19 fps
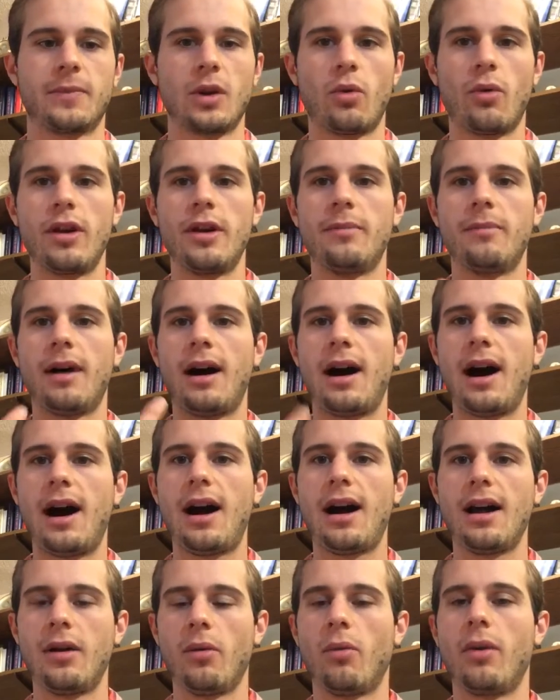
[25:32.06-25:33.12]
What am
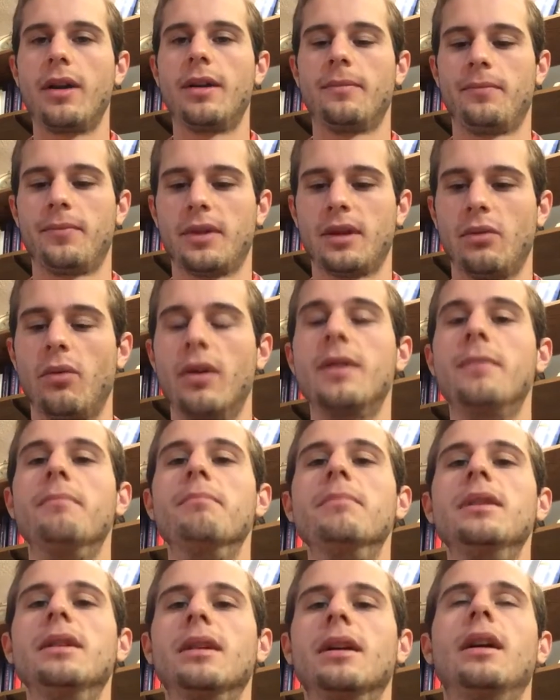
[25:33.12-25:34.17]
I? What what
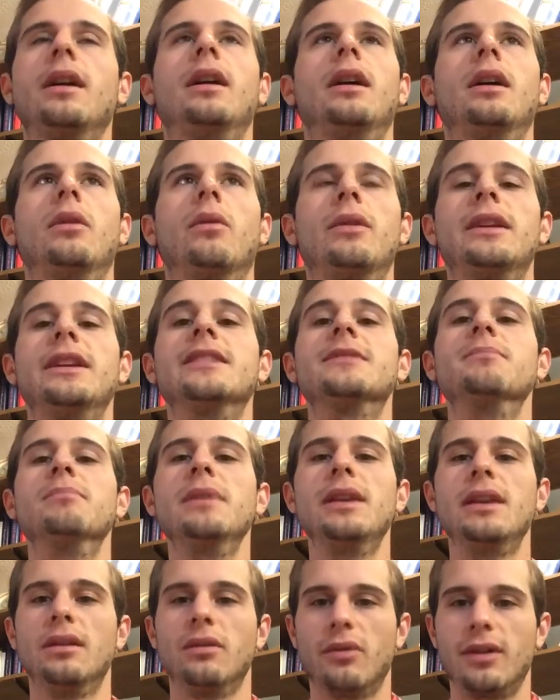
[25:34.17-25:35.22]
am me? What is
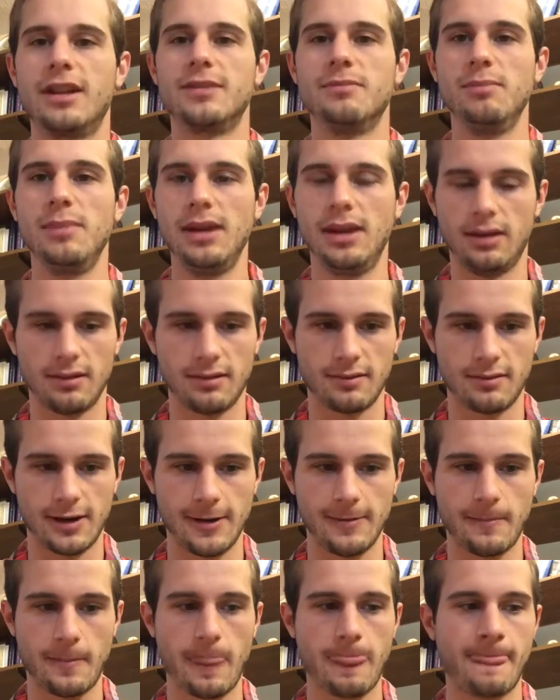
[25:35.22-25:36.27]
me? What is me?
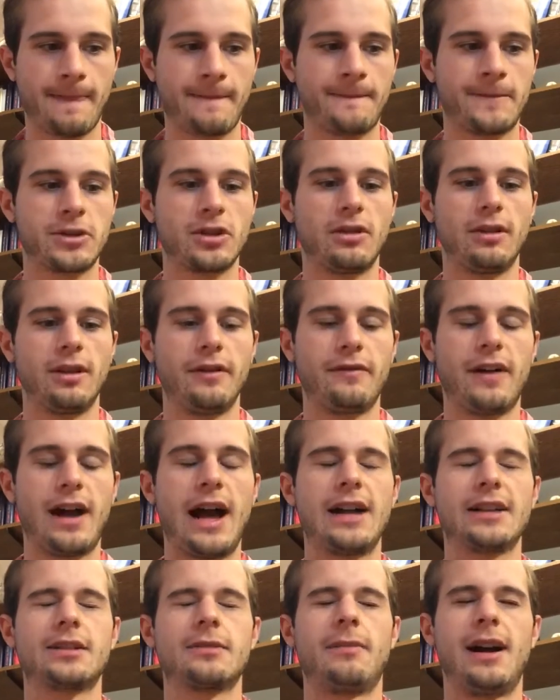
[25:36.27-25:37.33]
Right? So if I
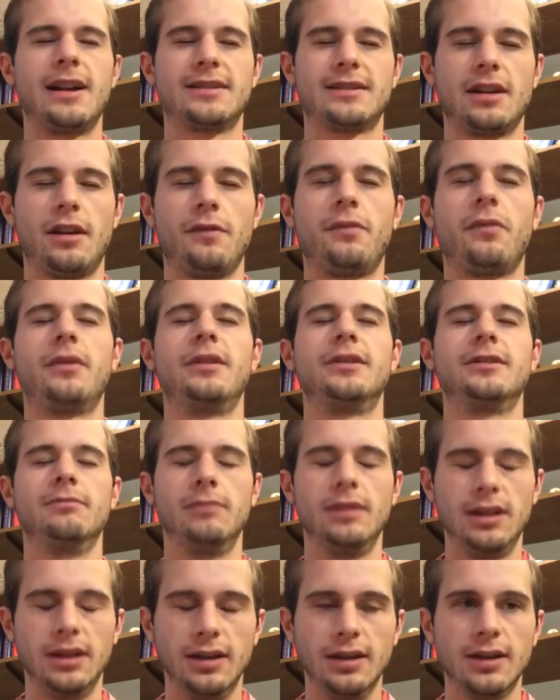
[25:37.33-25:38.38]
ask myself, what is
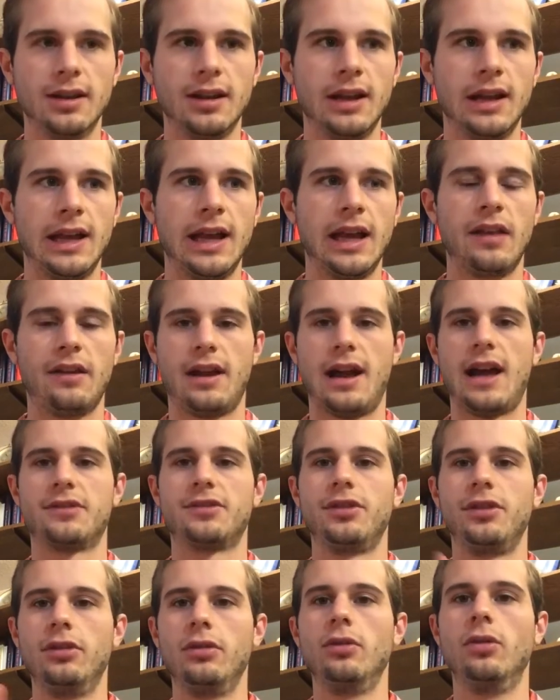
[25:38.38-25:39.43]
me? And I
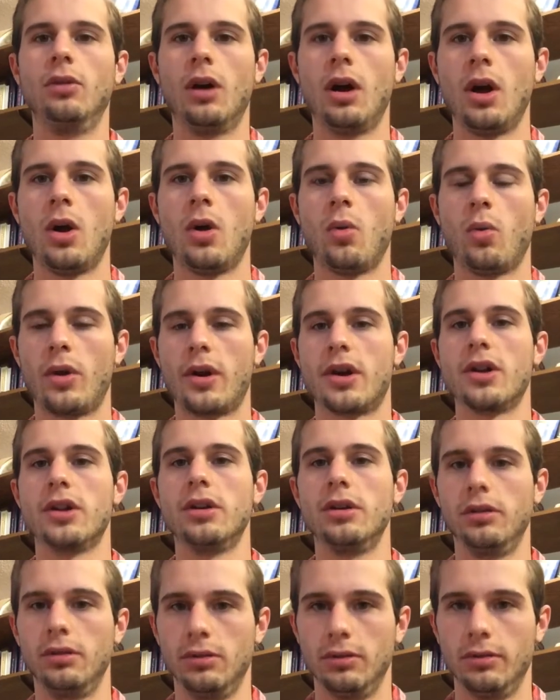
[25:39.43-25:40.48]
ask you, what are
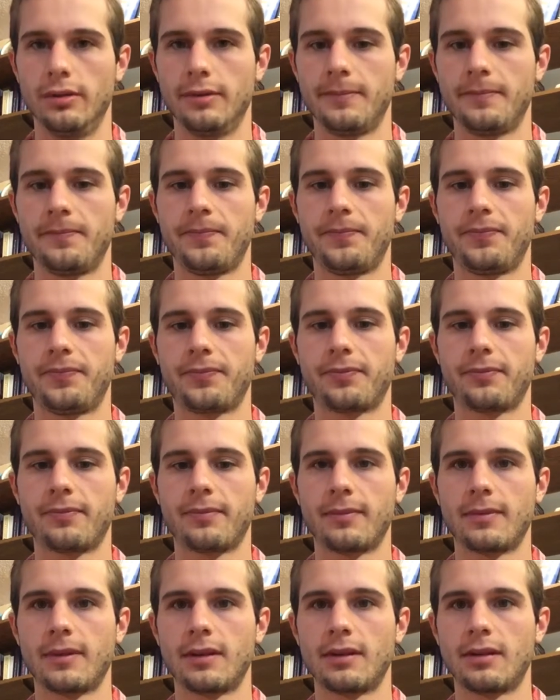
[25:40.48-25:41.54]
you?
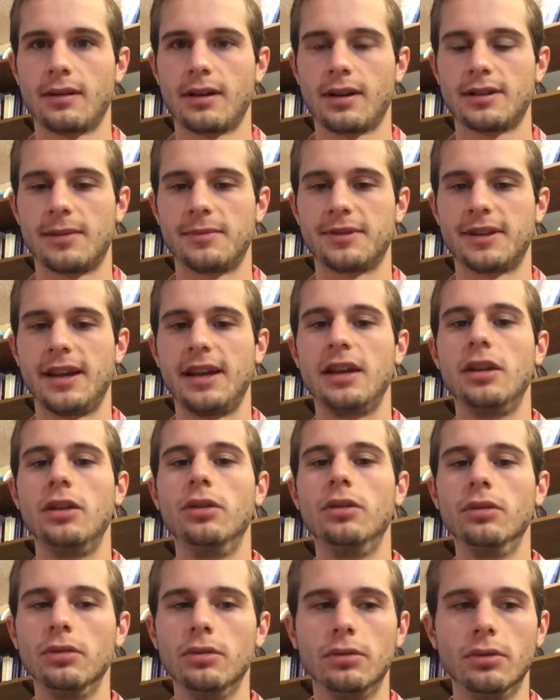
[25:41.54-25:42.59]
Because I'm saying
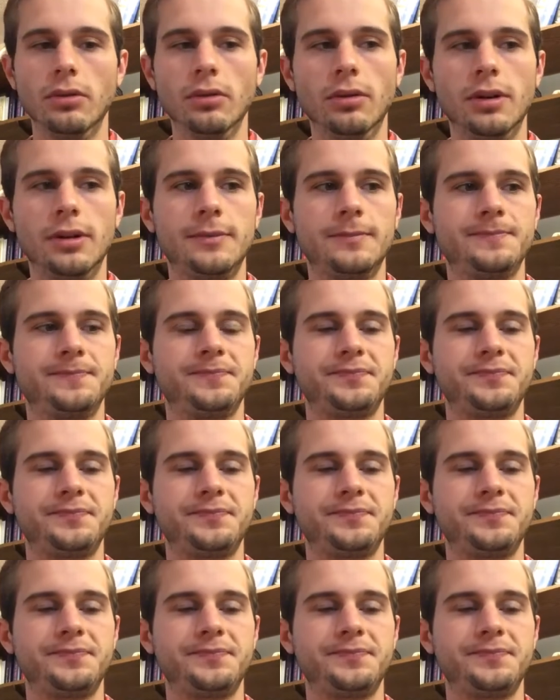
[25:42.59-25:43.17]
you